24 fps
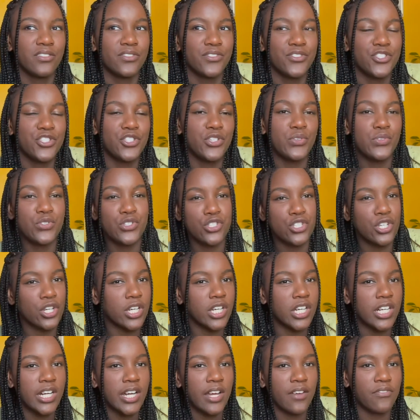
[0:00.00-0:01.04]
too
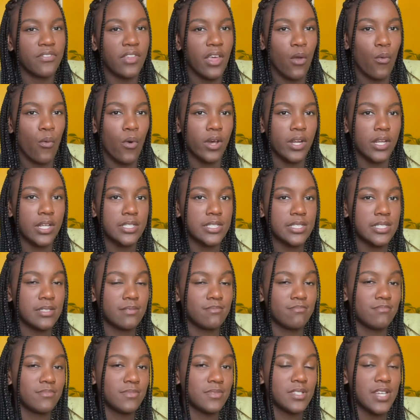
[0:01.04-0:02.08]
sure if they want to
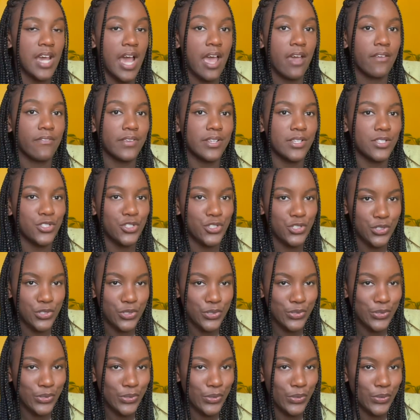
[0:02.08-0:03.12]
dive
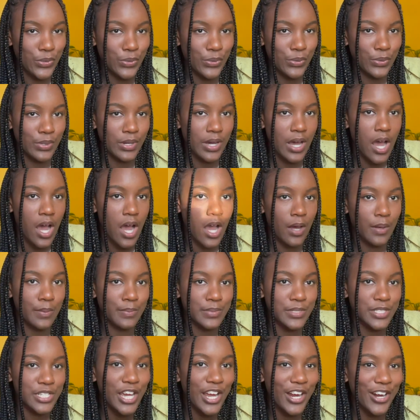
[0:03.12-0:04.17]
into
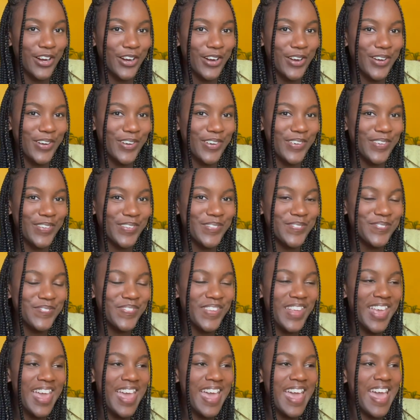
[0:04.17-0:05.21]
um, tarot,
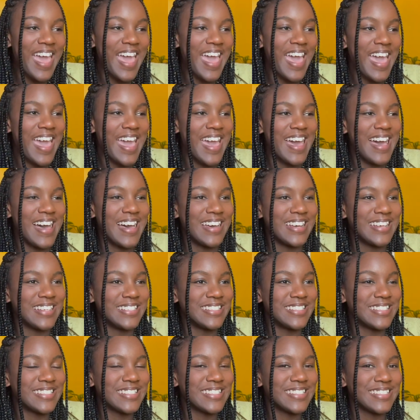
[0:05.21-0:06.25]

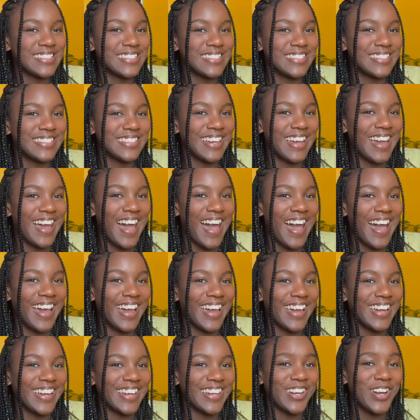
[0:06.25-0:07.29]
and
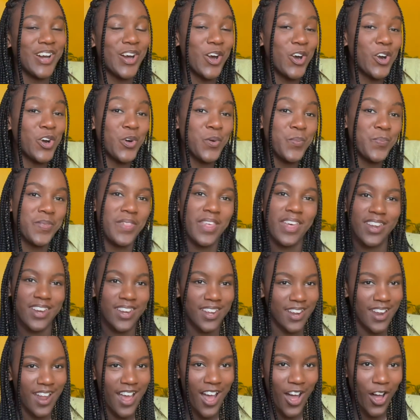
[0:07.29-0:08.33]
I hope that
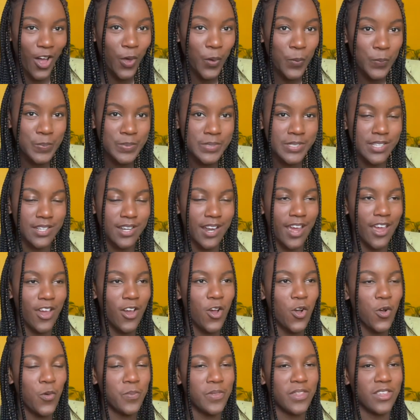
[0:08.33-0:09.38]
it helps and I
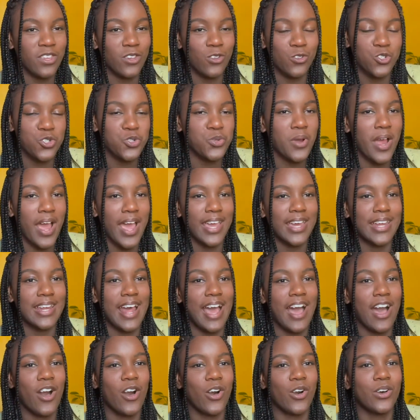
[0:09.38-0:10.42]
hope that you try it
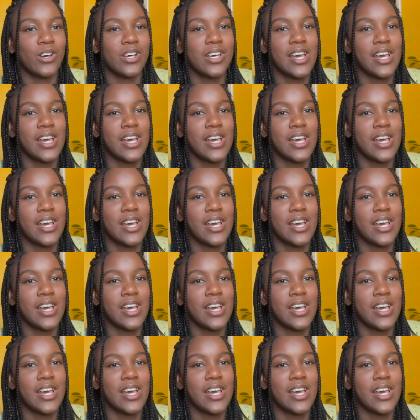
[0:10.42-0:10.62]
out.